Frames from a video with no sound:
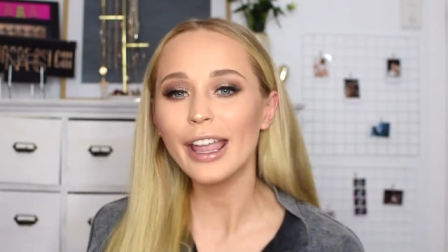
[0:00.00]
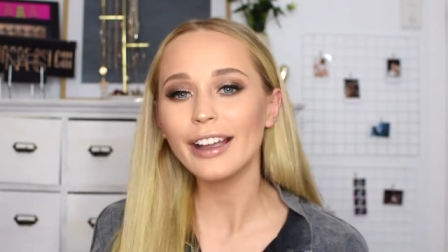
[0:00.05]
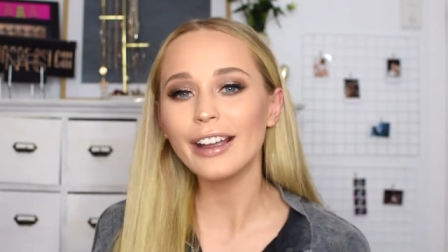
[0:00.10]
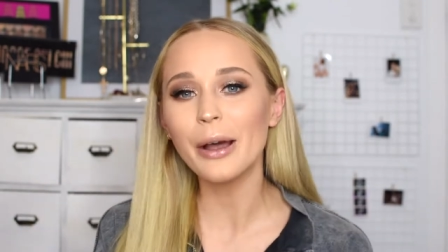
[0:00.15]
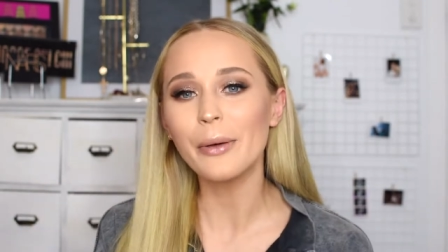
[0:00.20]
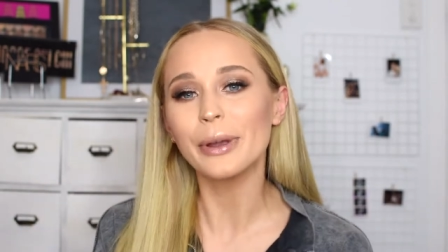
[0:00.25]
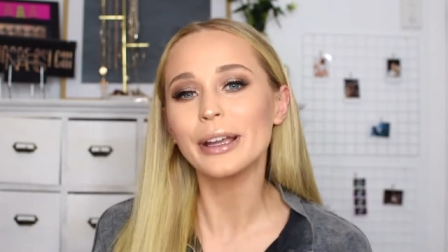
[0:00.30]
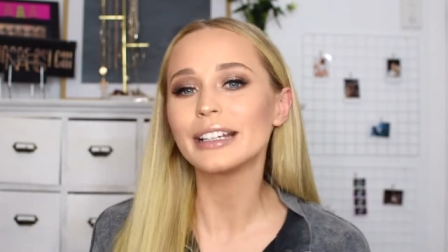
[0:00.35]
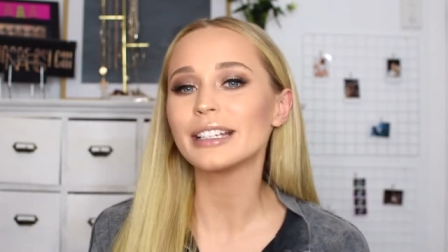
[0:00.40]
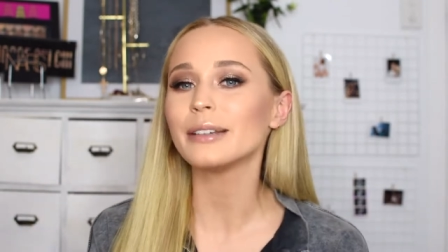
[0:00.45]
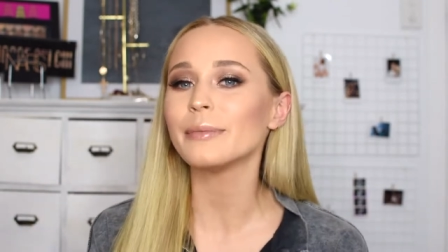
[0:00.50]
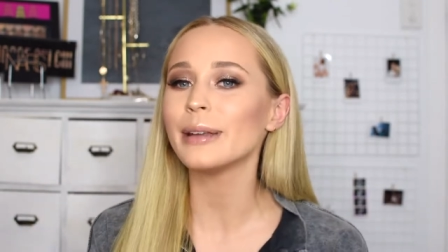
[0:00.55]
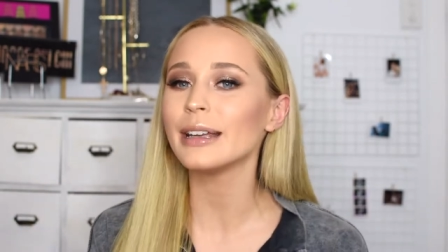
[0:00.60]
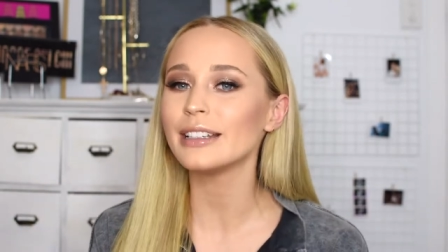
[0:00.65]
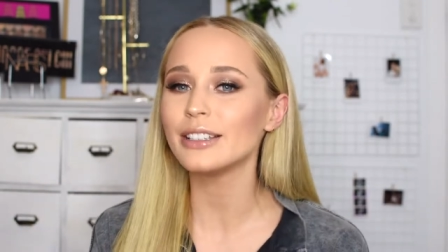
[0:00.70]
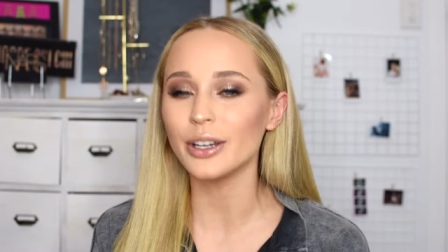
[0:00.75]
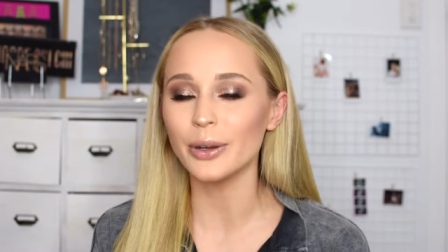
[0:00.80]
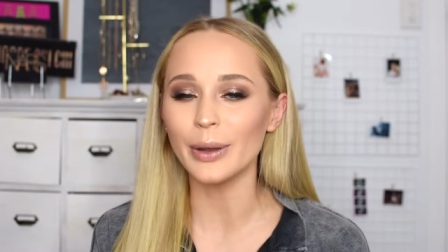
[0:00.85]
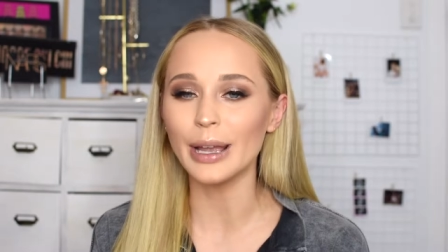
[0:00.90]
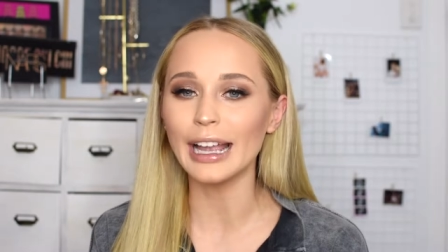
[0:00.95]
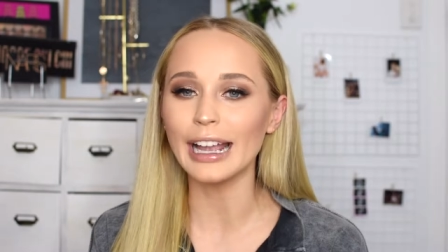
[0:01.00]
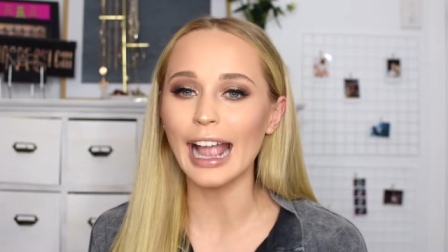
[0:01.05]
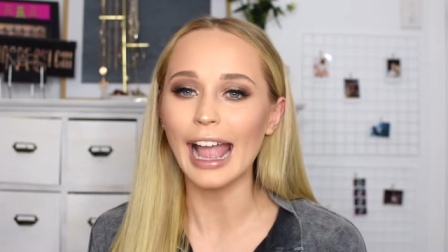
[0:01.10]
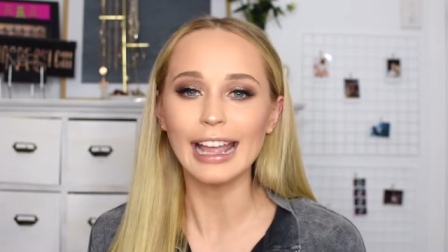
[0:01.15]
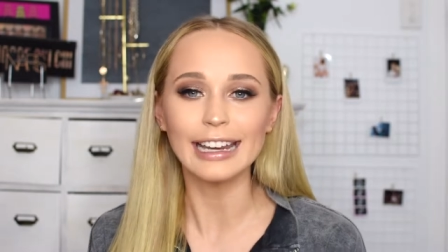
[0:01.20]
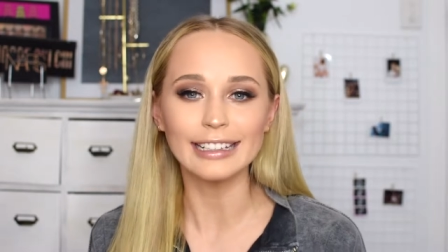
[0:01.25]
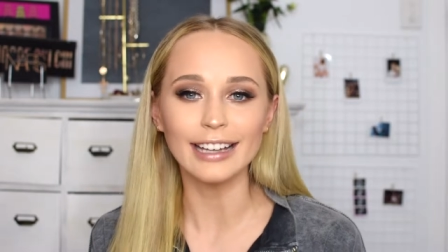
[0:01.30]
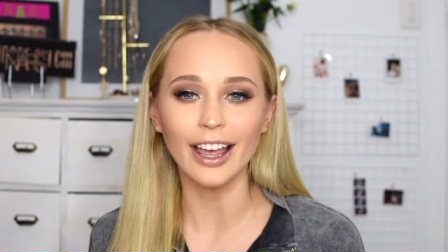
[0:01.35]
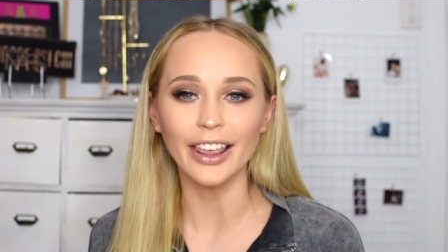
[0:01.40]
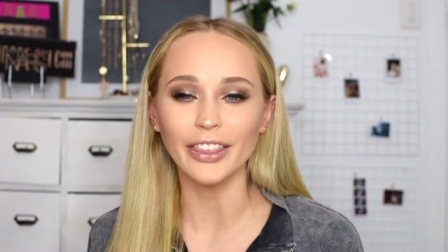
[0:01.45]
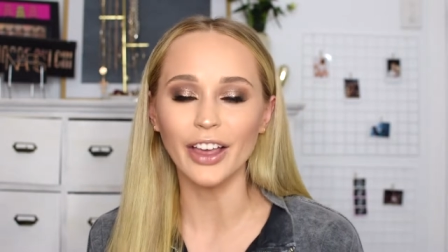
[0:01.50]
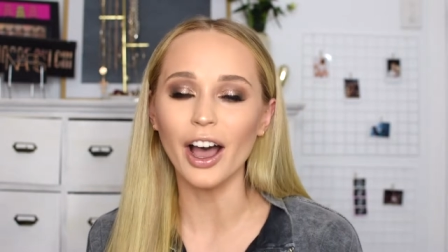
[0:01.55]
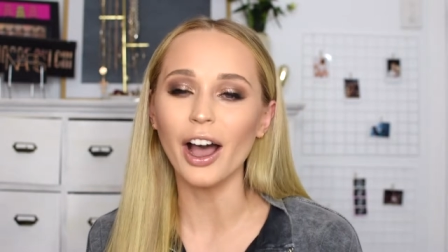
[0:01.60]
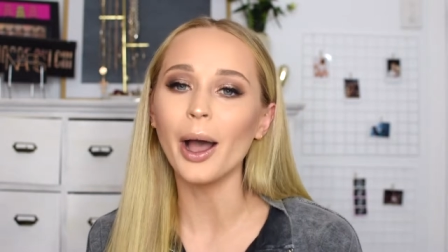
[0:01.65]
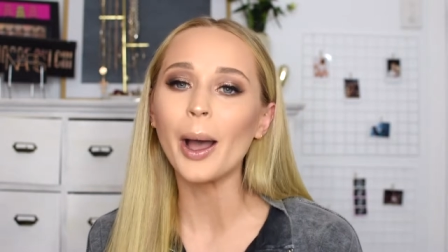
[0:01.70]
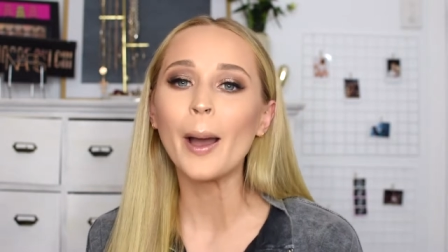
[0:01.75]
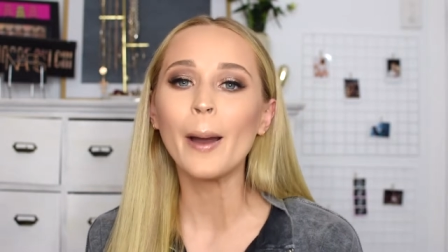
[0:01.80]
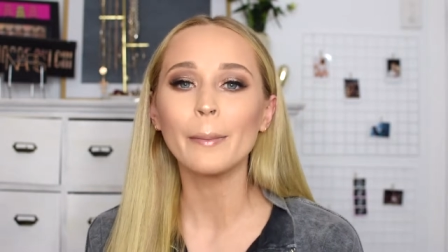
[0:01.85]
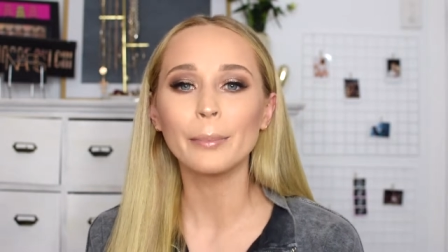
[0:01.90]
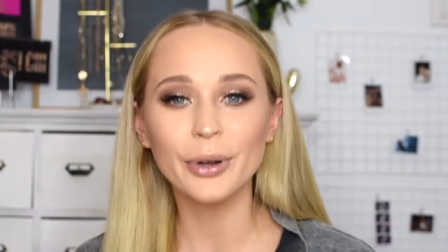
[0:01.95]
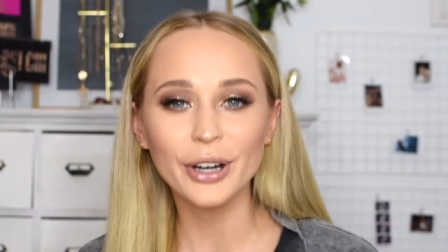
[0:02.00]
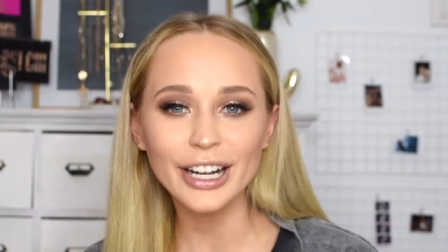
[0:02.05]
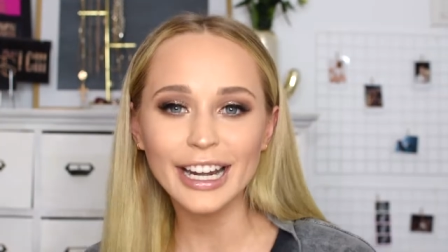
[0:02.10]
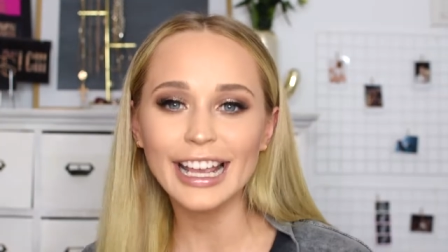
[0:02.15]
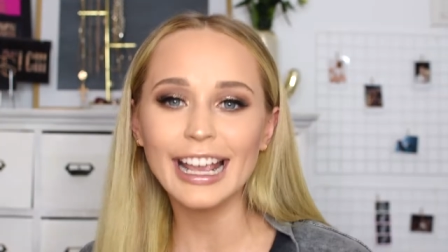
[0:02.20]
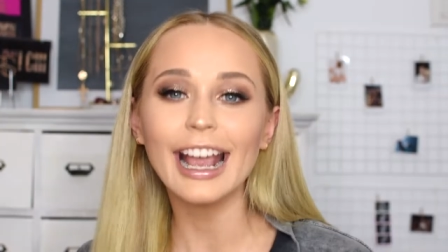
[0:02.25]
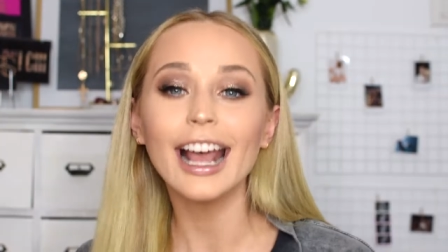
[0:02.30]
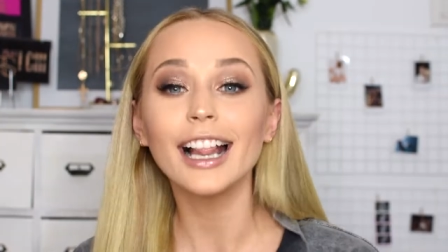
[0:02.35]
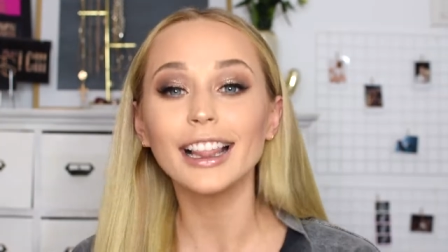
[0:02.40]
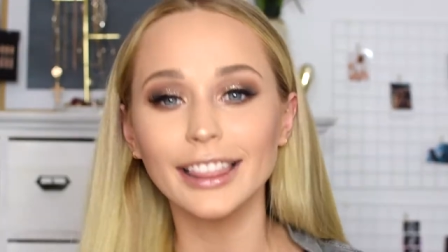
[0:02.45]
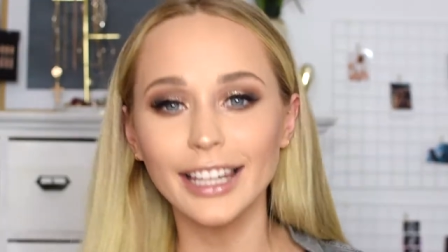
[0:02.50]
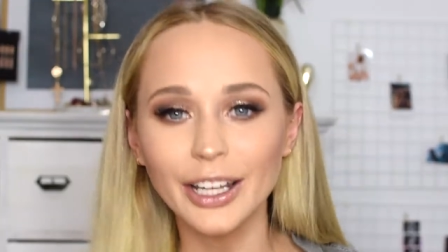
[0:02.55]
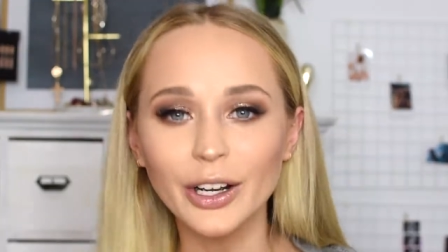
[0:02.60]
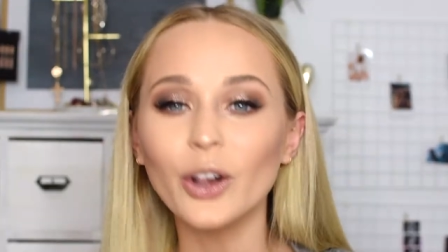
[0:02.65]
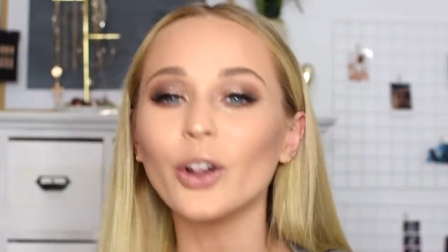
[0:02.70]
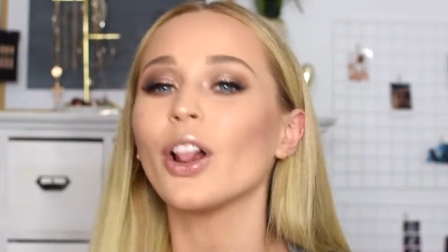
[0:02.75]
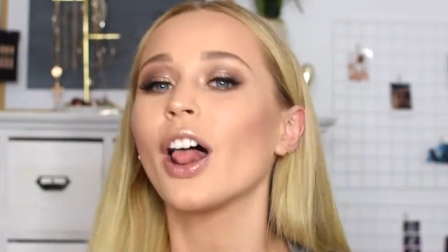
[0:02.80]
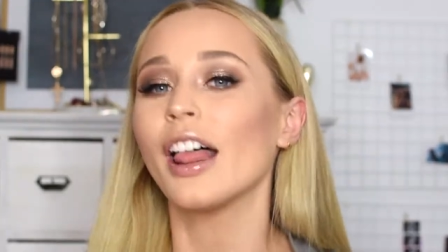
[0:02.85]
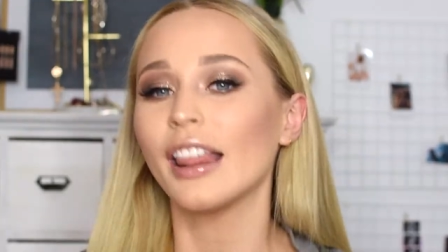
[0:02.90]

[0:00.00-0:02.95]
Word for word: are going to be doing another Pretty Little